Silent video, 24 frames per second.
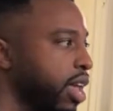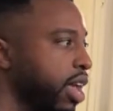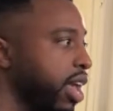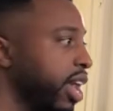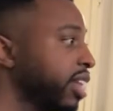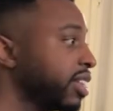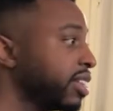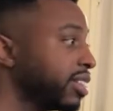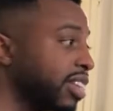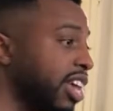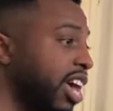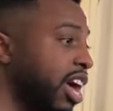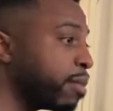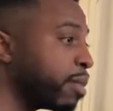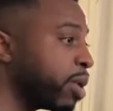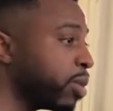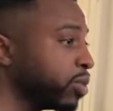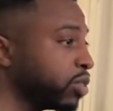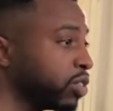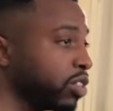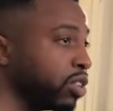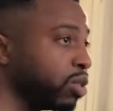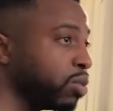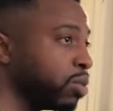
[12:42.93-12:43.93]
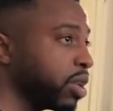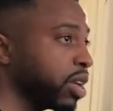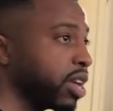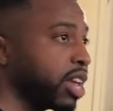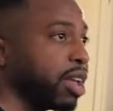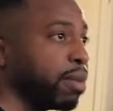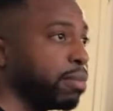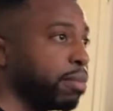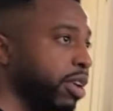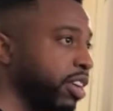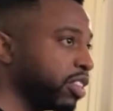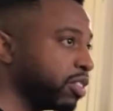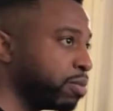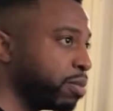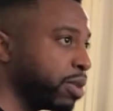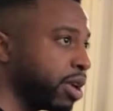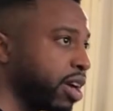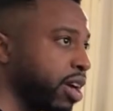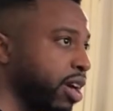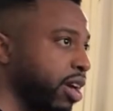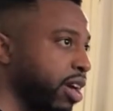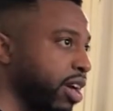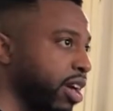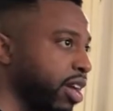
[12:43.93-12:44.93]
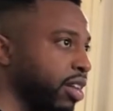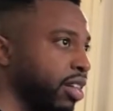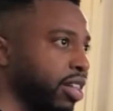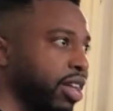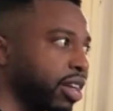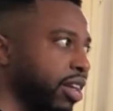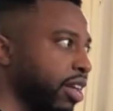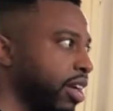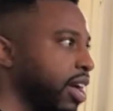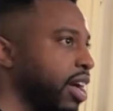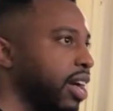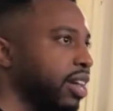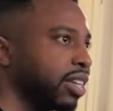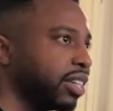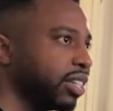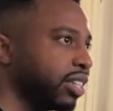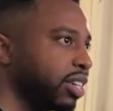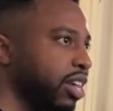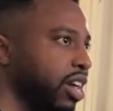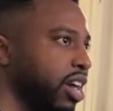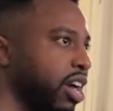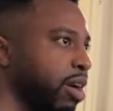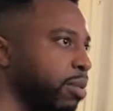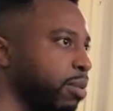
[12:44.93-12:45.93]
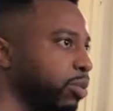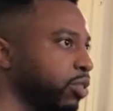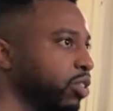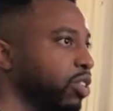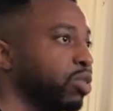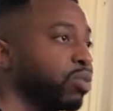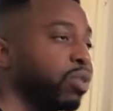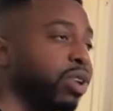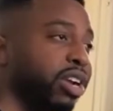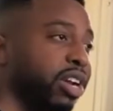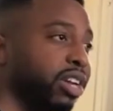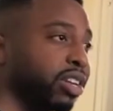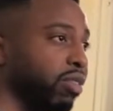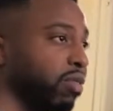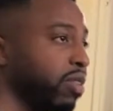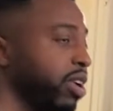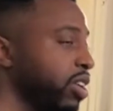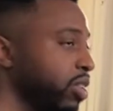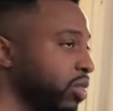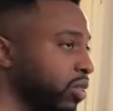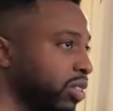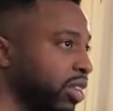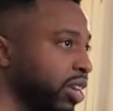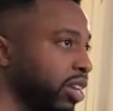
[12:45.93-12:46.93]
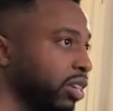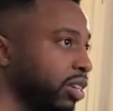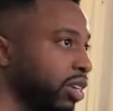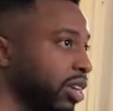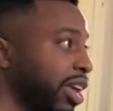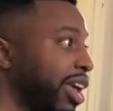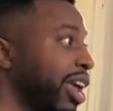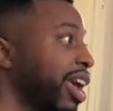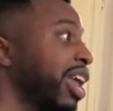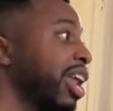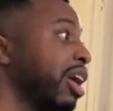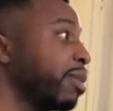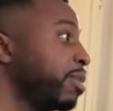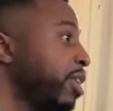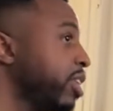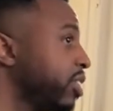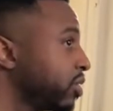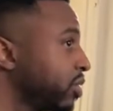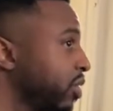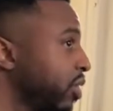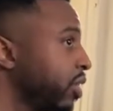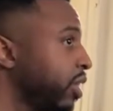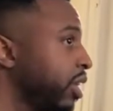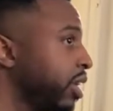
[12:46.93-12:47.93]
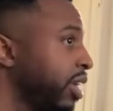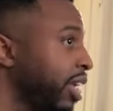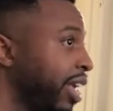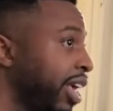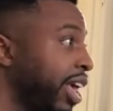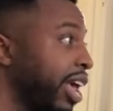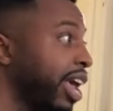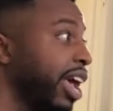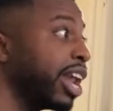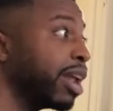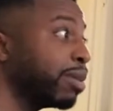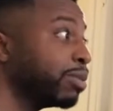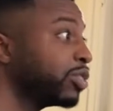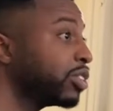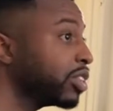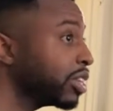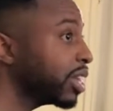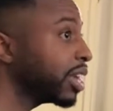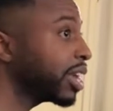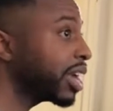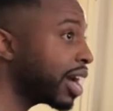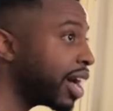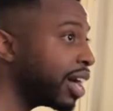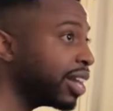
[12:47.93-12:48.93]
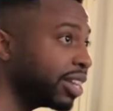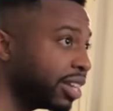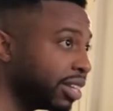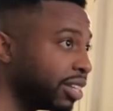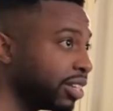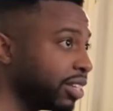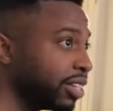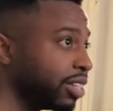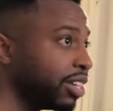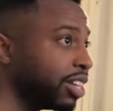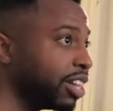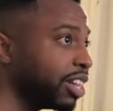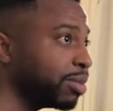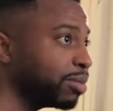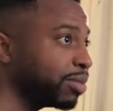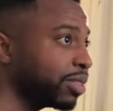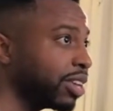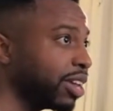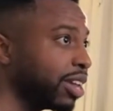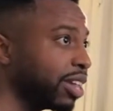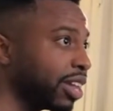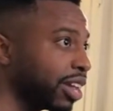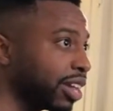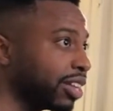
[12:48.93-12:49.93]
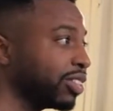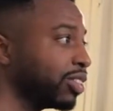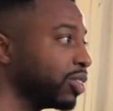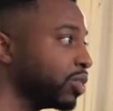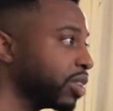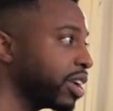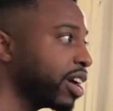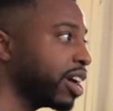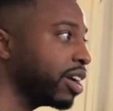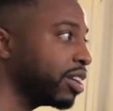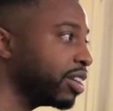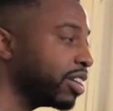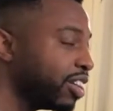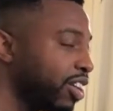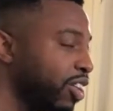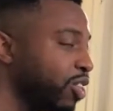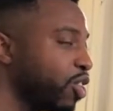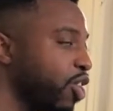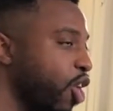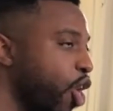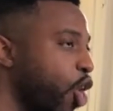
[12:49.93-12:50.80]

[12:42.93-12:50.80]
And at the time, I was still working at Best Buy. I had like a college job. I was still working at the radio station, and I'm interning, and I'm still in college. You know what I'm saying? Like, I still got